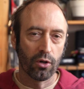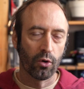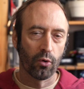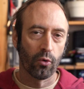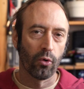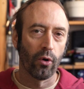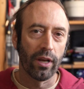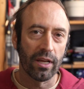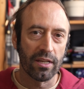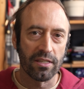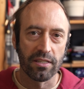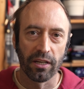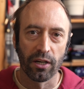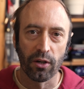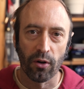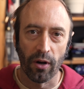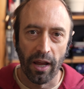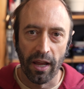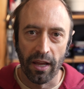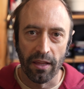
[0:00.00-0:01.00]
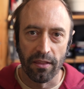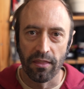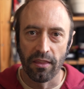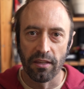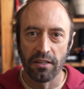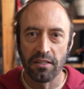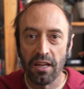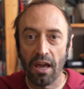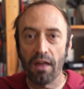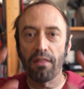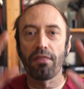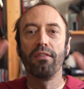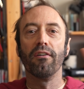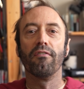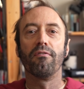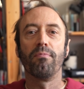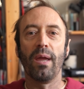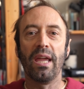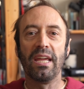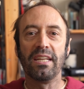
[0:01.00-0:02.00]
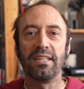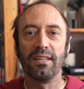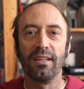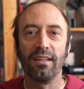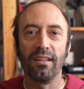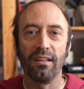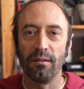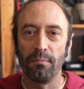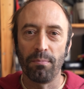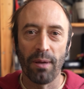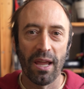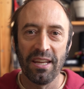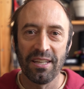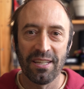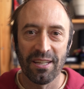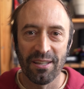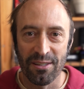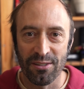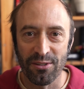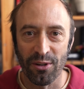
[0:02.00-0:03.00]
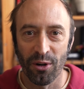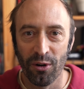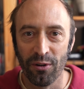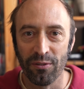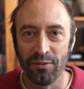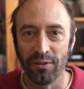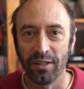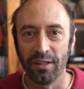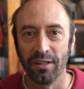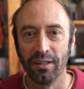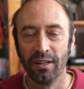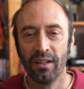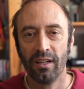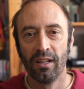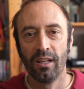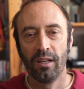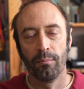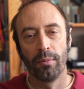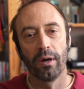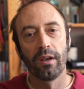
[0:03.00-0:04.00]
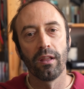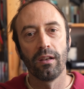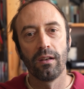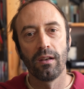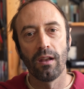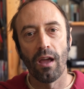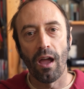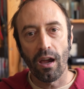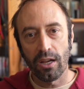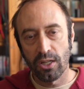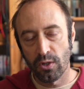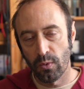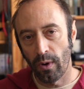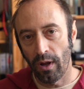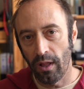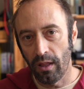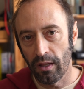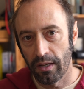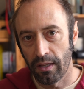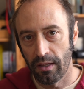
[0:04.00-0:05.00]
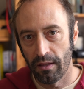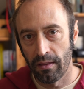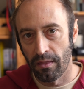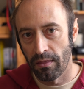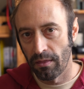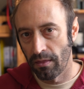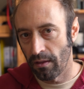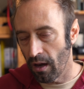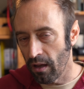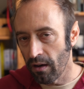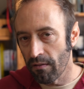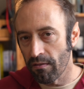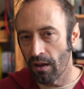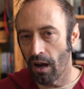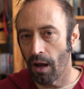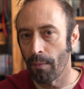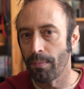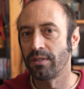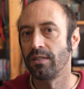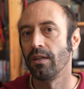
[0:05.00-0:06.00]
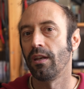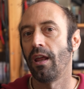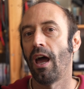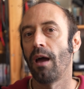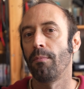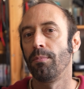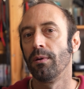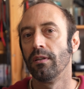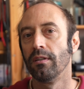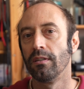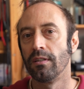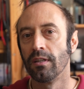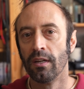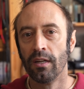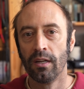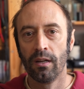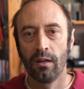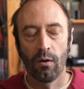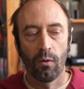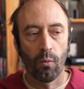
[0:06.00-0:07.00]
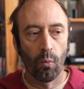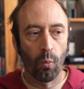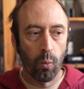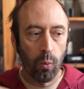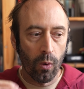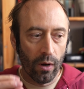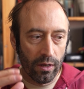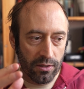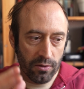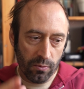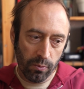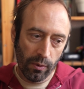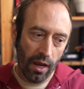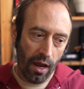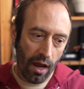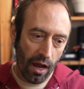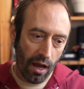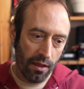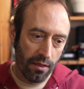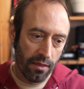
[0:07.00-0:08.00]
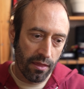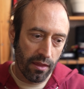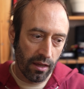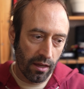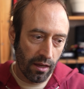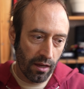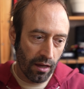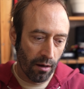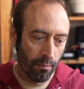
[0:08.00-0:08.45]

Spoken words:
critics decried the death of painting. Painting is over. But in actuality, kind of the opposite happened. Once we had the